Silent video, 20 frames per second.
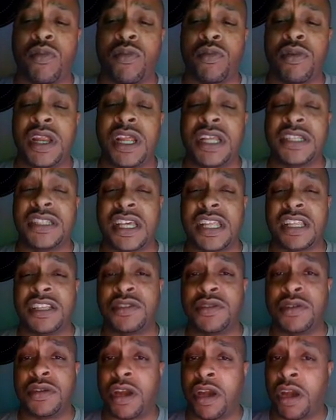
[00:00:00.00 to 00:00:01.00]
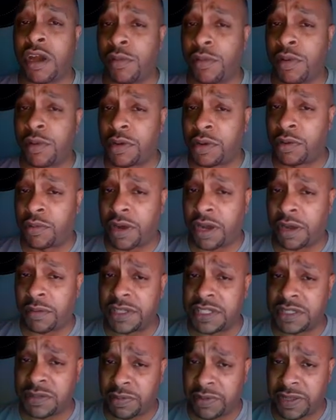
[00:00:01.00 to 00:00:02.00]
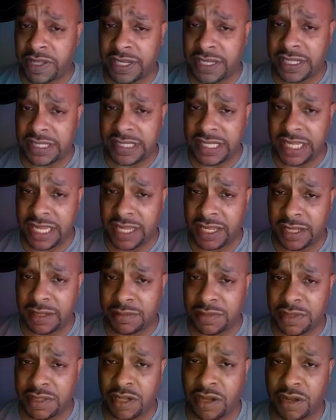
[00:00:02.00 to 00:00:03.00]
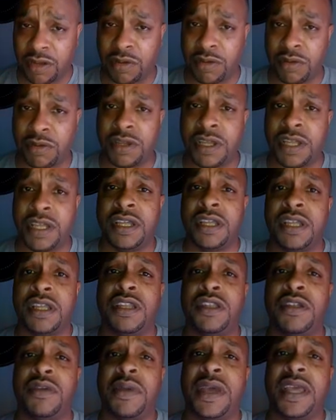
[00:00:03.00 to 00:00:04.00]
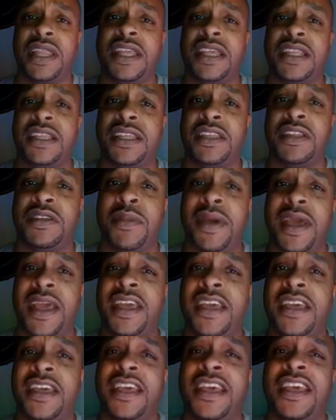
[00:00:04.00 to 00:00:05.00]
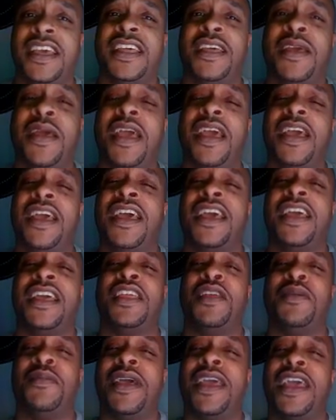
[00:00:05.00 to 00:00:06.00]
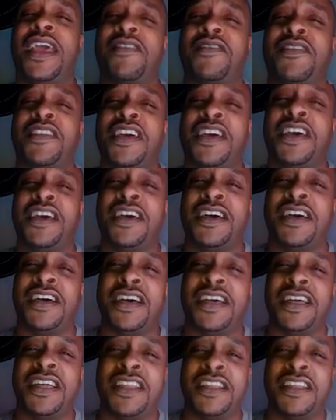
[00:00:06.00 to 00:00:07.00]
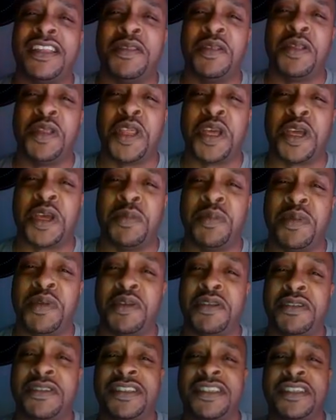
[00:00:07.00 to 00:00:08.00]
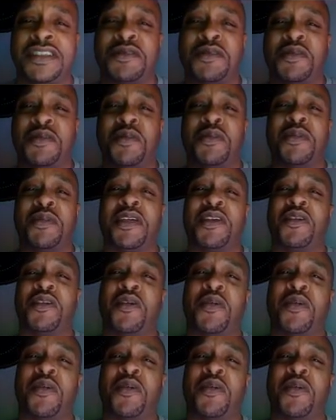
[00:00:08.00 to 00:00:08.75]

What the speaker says: We're not exactly sure the hardware requirements to play in this game. So you may need to, the computer system you play